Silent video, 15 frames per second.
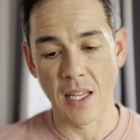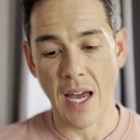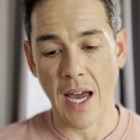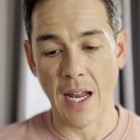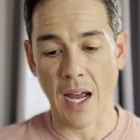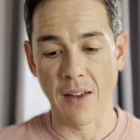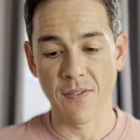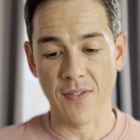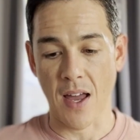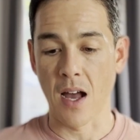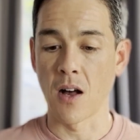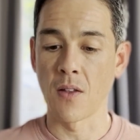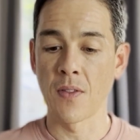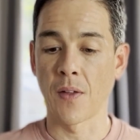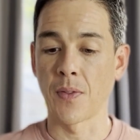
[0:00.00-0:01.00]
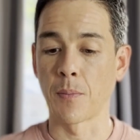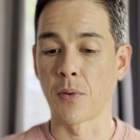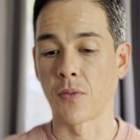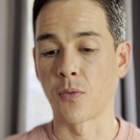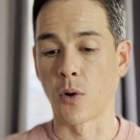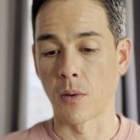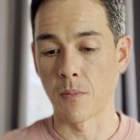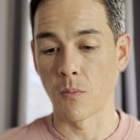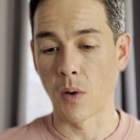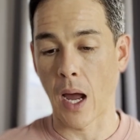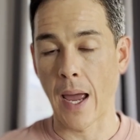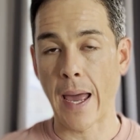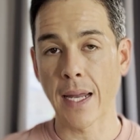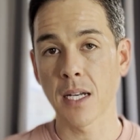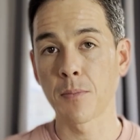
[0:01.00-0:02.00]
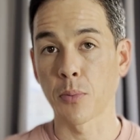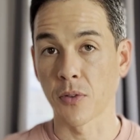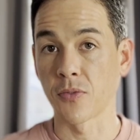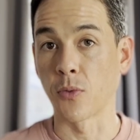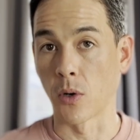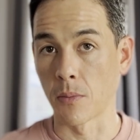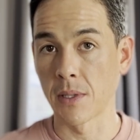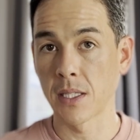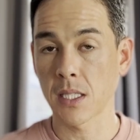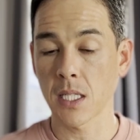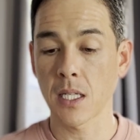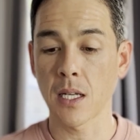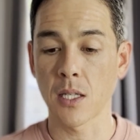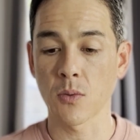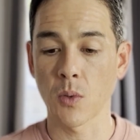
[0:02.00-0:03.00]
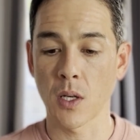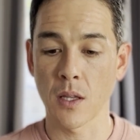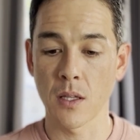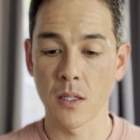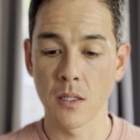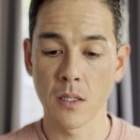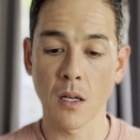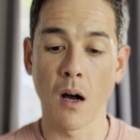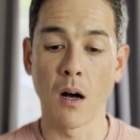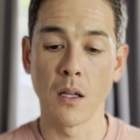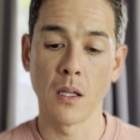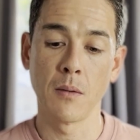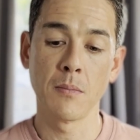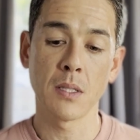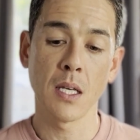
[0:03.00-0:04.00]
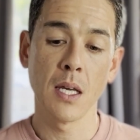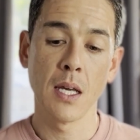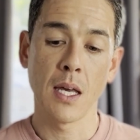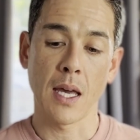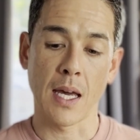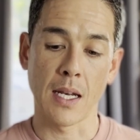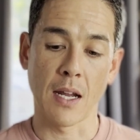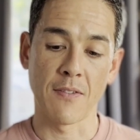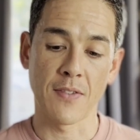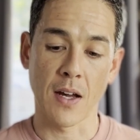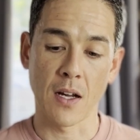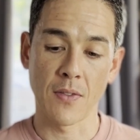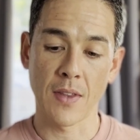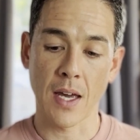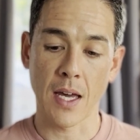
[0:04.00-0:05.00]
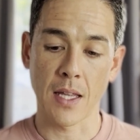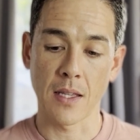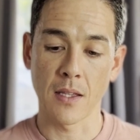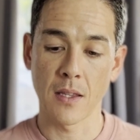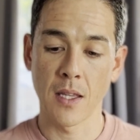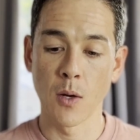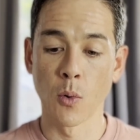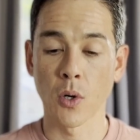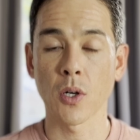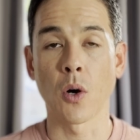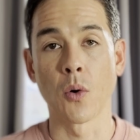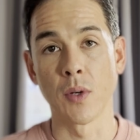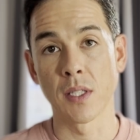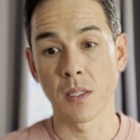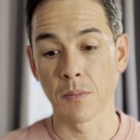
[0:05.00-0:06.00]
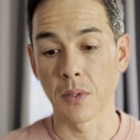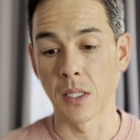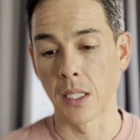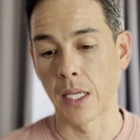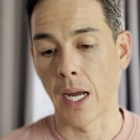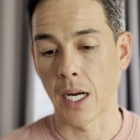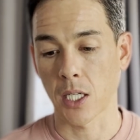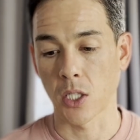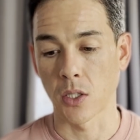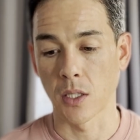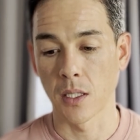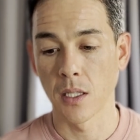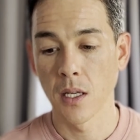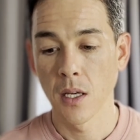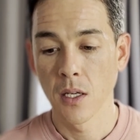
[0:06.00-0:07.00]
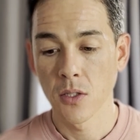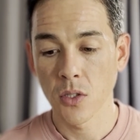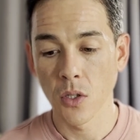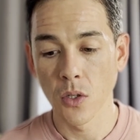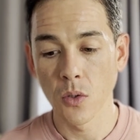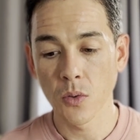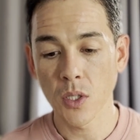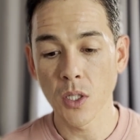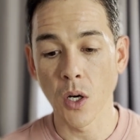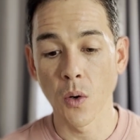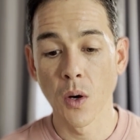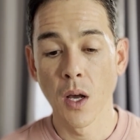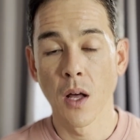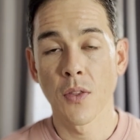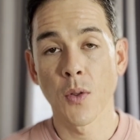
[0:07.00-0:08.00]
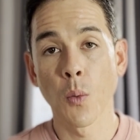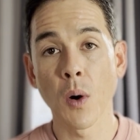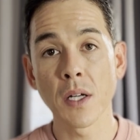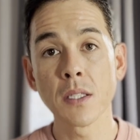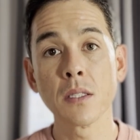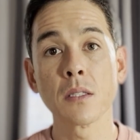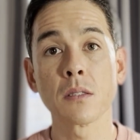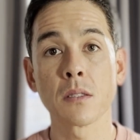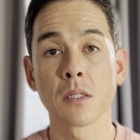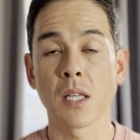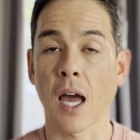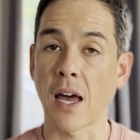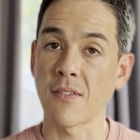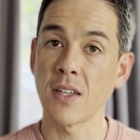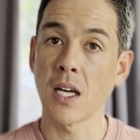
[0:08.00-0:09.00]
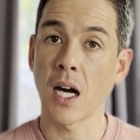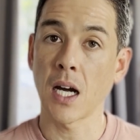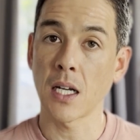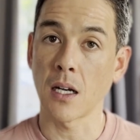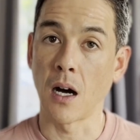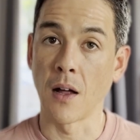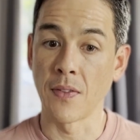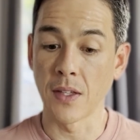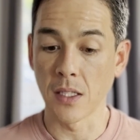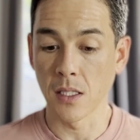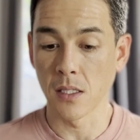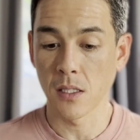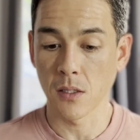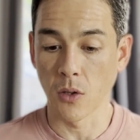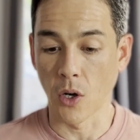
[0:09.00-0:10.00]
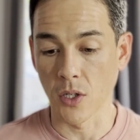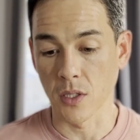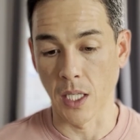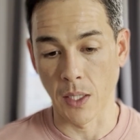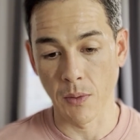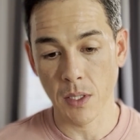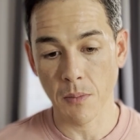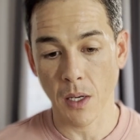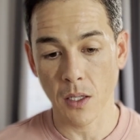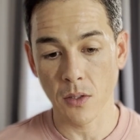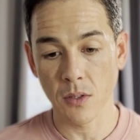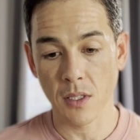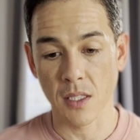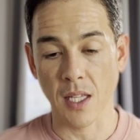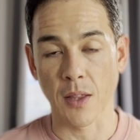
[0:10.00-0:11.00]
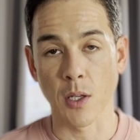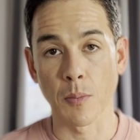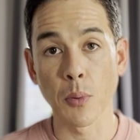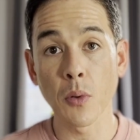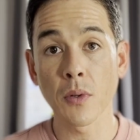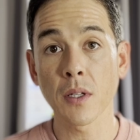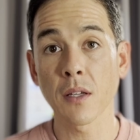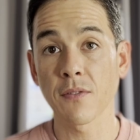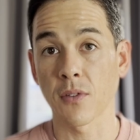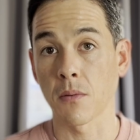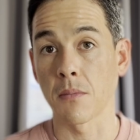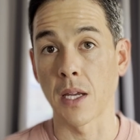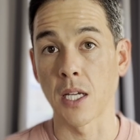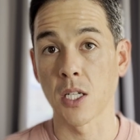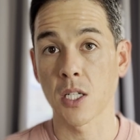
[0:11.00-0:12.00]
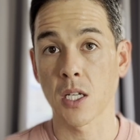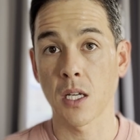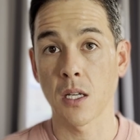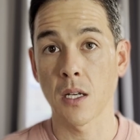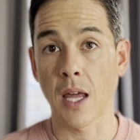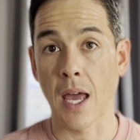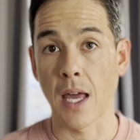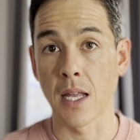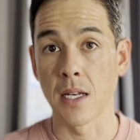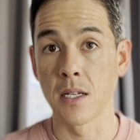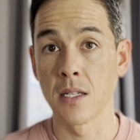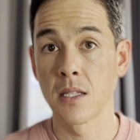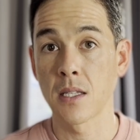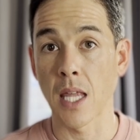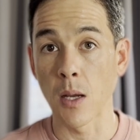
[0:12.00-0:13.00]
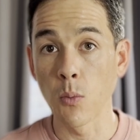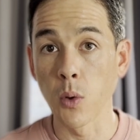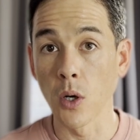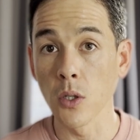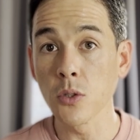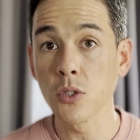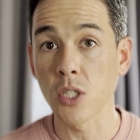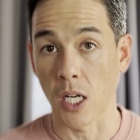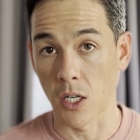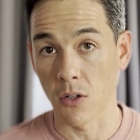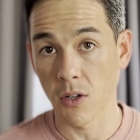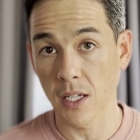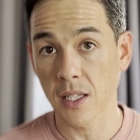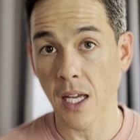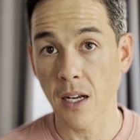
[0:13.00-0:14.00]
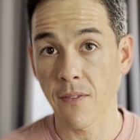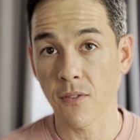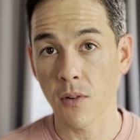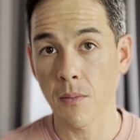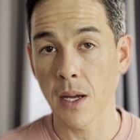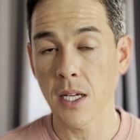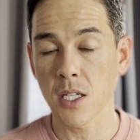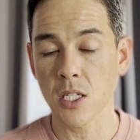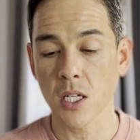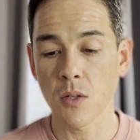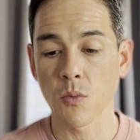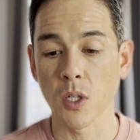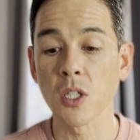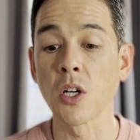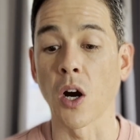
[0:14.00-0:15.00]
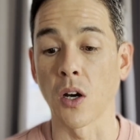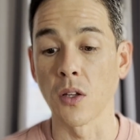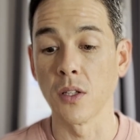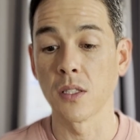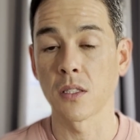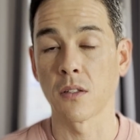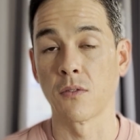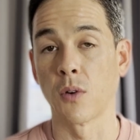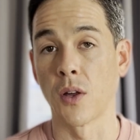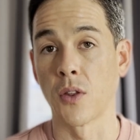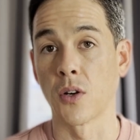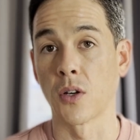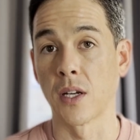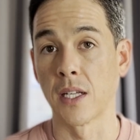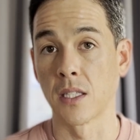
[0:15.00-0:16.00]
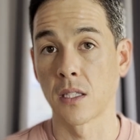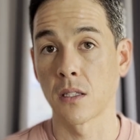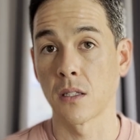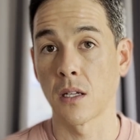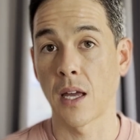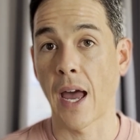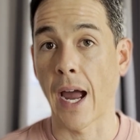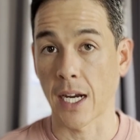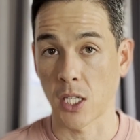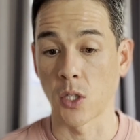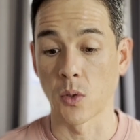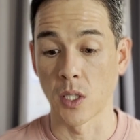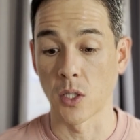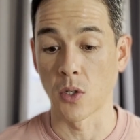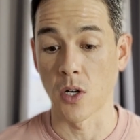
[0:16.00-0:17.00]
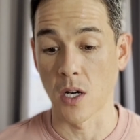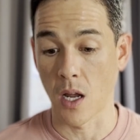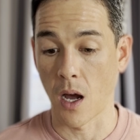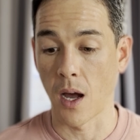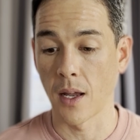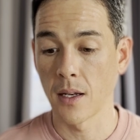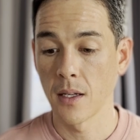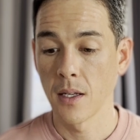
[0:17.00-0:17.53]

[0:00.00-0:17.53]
that I found that the perform I added performance in as one of the columns, and I found that they weren't always completely accurate. So you know the one caveat on these large language models is that they're pulling information, and they will generate that information regardless of whether it's accurate or not.